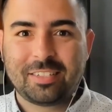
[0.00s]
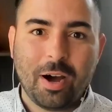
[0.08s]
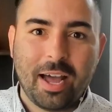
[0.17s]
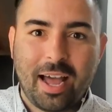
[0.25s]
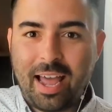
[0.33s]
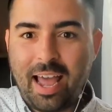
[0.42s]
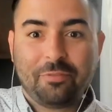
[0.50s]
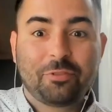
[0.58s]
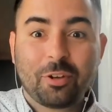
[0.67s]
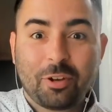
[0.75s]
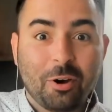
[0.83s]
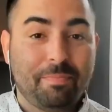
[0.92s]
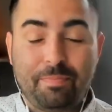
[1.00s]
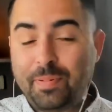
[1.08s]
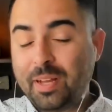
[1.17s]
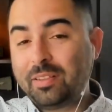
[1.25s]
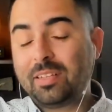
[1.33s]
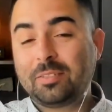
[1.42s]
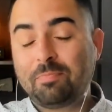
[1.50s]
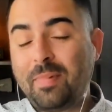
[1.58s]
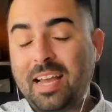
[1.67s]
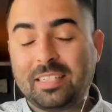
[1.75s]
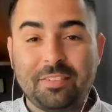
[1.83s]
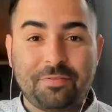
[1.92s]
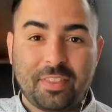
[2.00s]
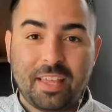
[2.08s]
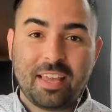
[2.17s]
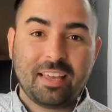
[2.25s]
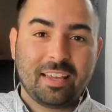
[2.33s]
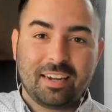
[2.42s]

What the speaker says: I have to go build this massive thing